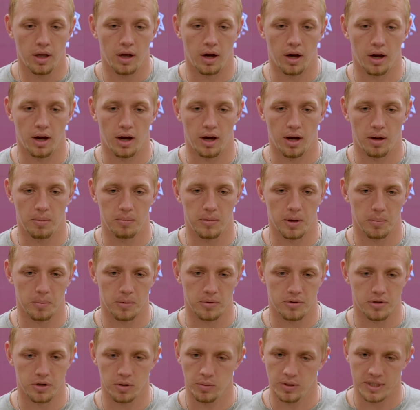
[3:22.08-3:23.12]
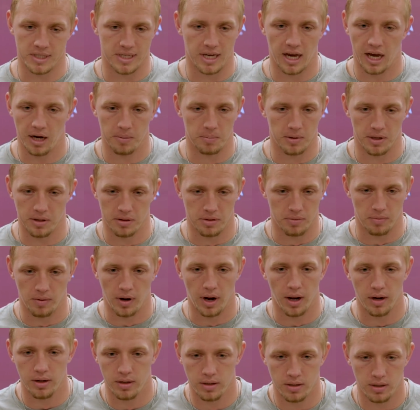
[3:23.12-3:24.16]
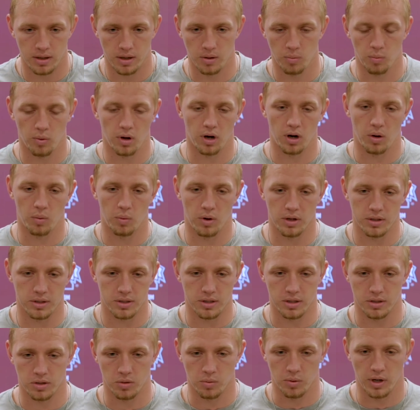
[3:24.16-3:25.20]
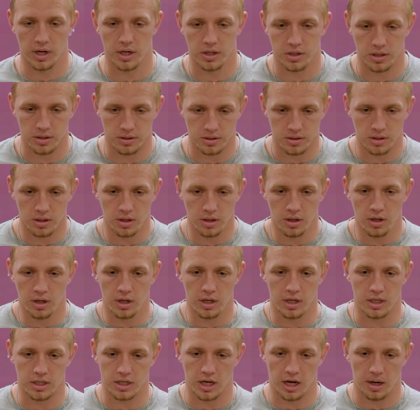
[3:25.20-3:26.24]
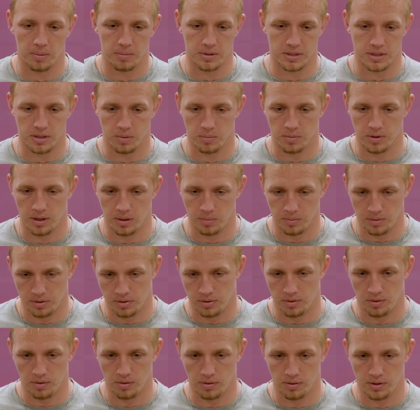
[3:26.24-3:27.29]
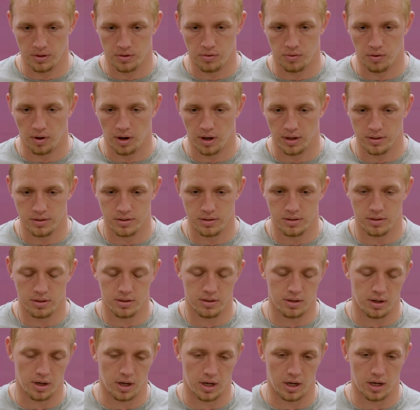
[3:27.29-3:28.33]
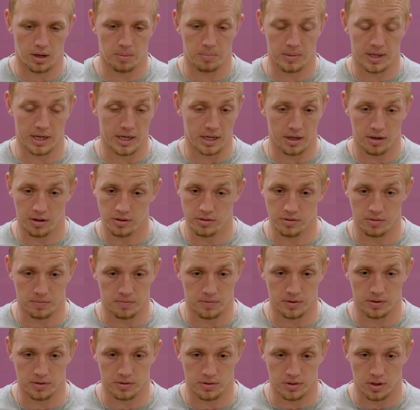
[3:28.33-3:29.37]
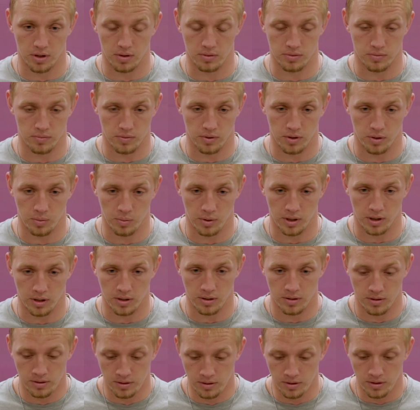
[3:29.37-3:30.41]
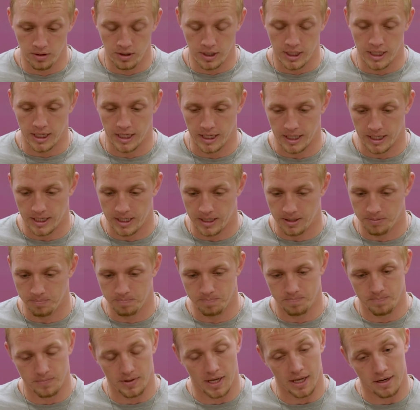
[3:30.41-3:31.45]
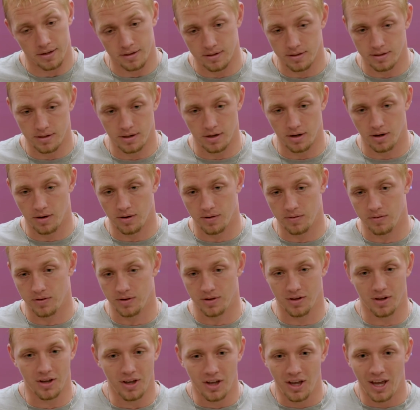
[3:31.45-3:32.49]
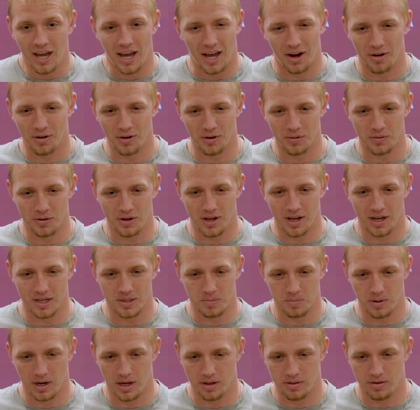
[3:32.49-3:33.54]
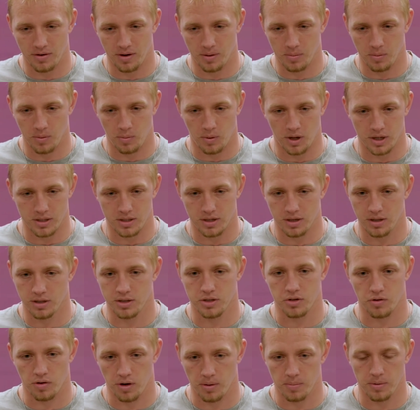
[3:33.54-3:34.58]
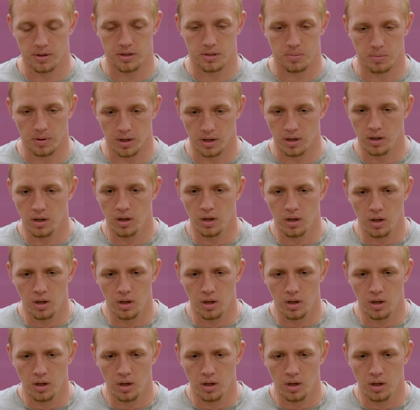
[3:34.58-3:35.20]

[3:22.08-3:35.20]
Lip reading: Number two, he's gotta be a threat in one-on-one situations. He's gotta be someone that we thoroughly trust. And he also feels zones really well. And you know, I don't know if you guys have been out there able to watch any of the scrimmage, but